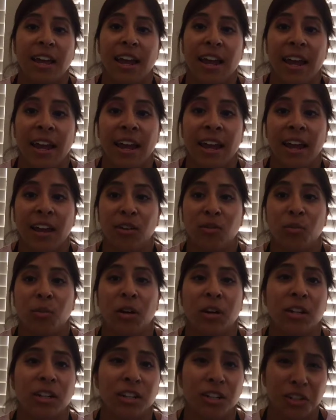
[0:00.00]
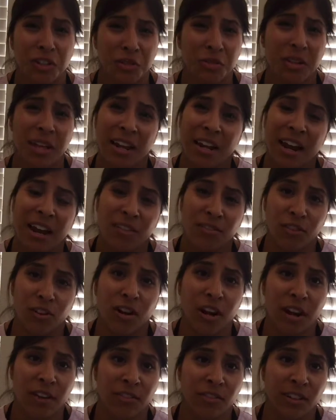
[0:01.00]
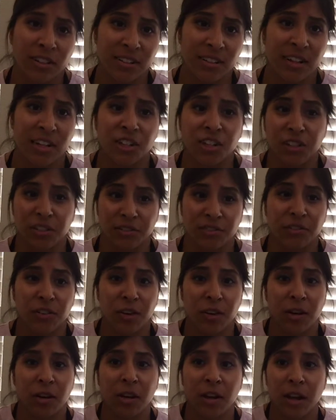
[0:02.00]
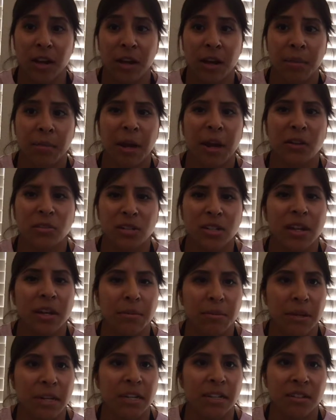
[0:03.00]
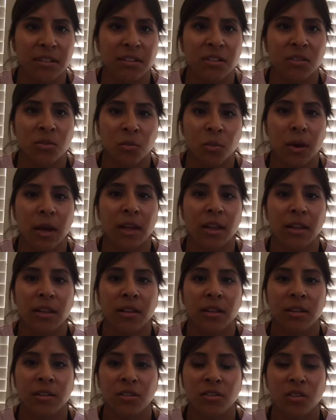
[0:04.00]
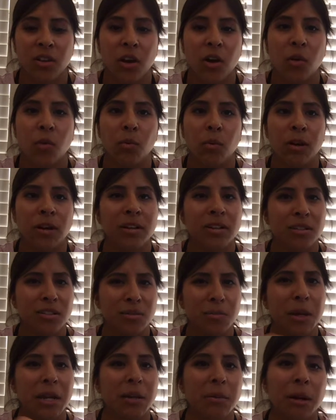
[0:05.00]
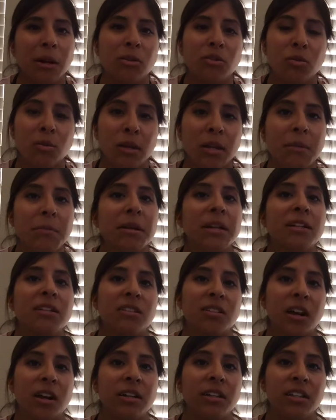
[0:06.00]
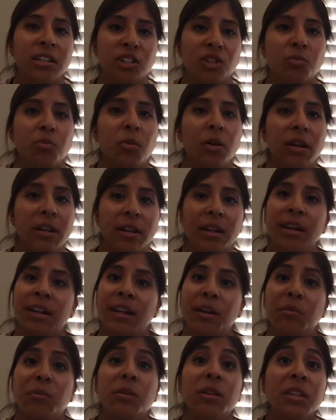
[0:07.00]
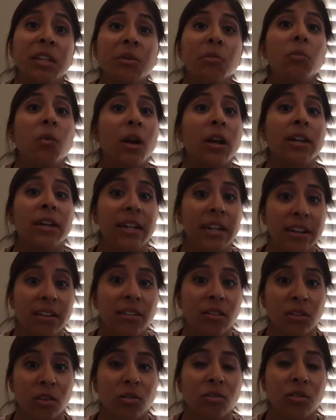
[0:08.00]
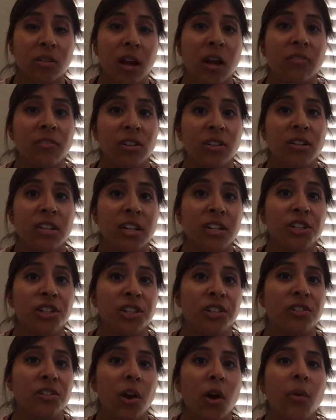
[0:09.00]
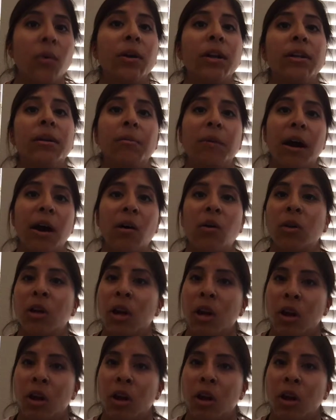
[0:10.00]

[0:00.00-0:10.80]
And we're going to do that after every section for about 10 minutes as well. So we're going to spend about 20 minutes on each one. And I really want to hear those conversations going about,